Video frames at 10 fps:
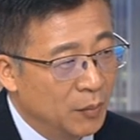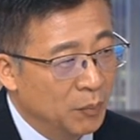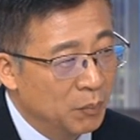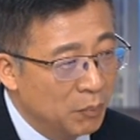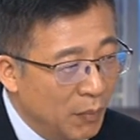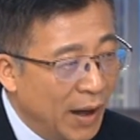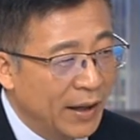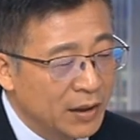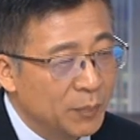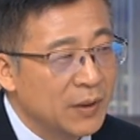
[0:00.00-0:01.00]

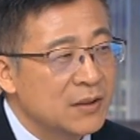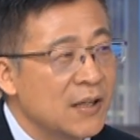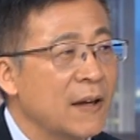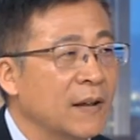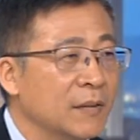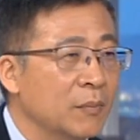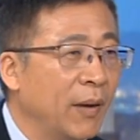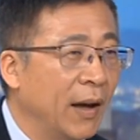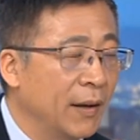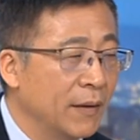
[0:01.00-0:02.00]
might be taken
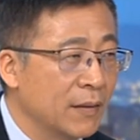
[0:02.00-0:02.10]
by